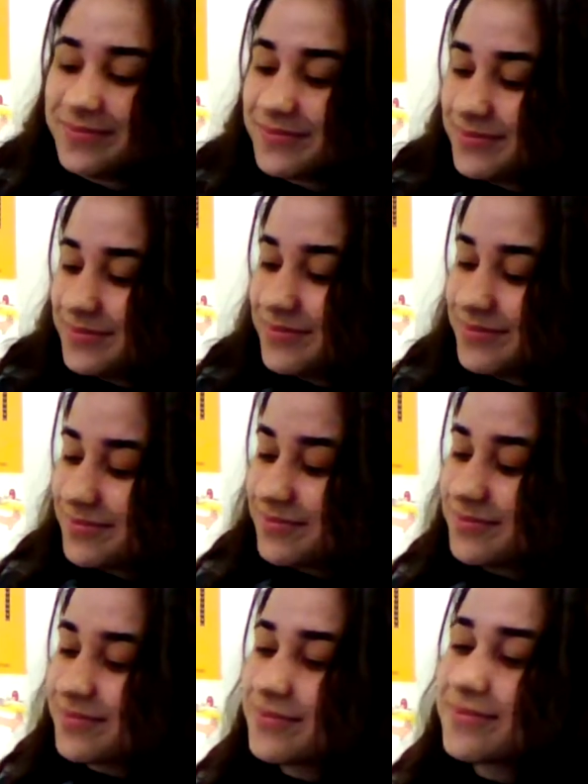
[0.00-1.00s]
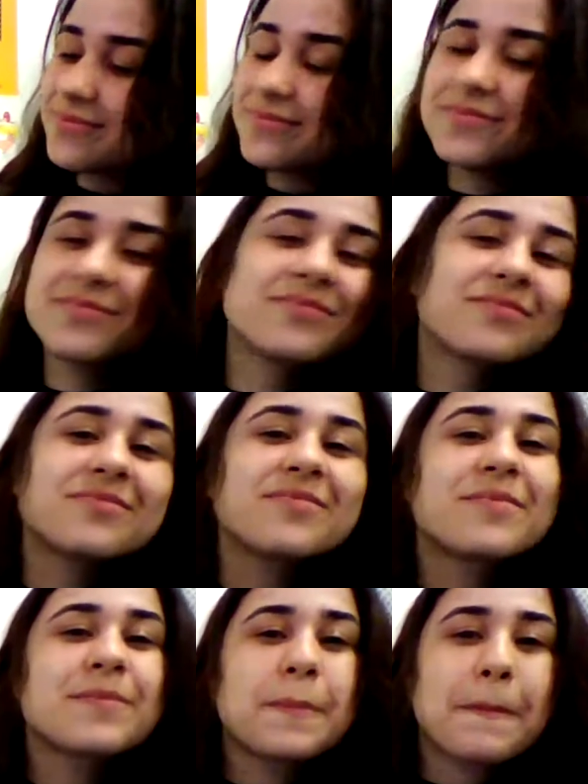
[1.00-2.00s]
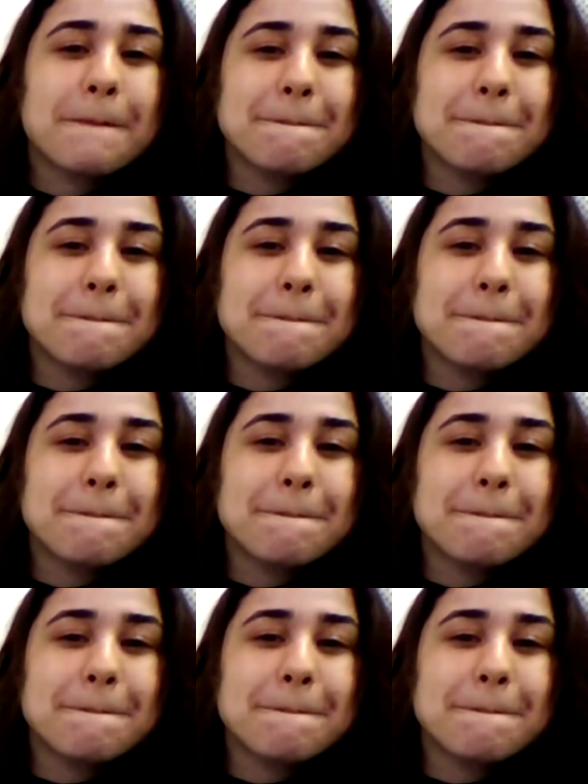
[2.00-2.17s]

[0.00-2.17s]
No one is speaking in this clip.